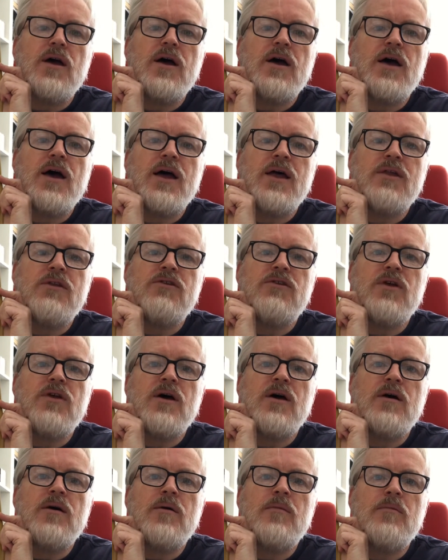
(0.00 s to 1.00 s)
and
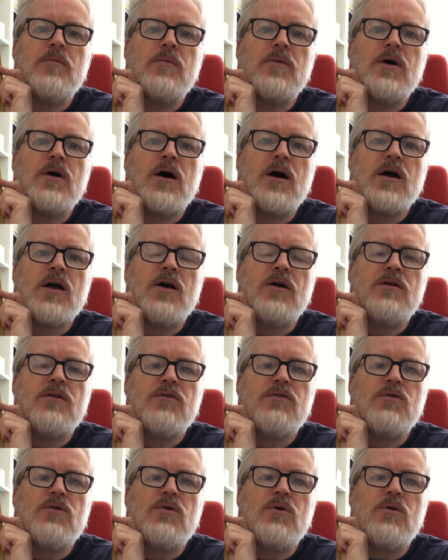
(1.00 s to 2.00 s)
I kind of
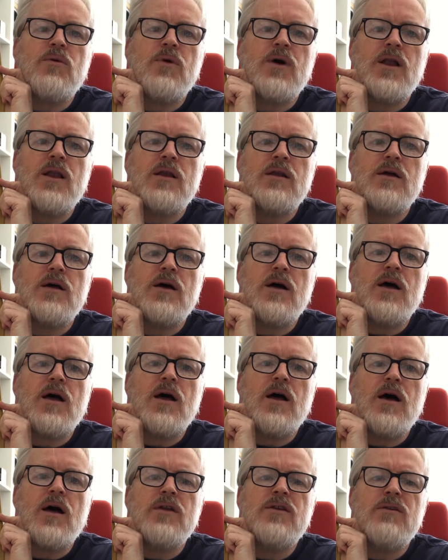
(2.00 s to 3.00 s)
thought, well,
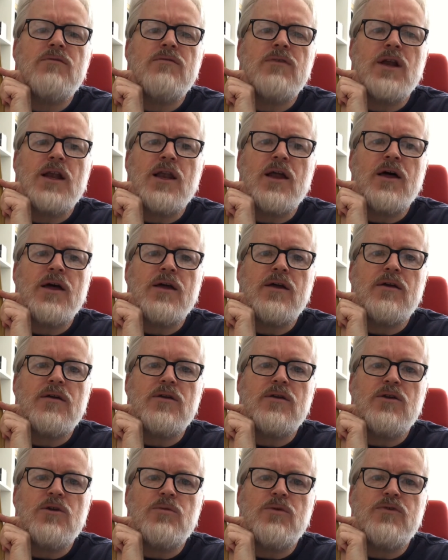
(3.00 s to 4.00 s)
I didn't really like
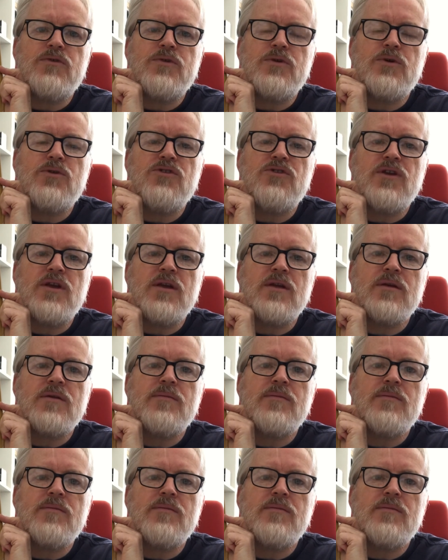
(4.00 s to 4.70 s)
UB40,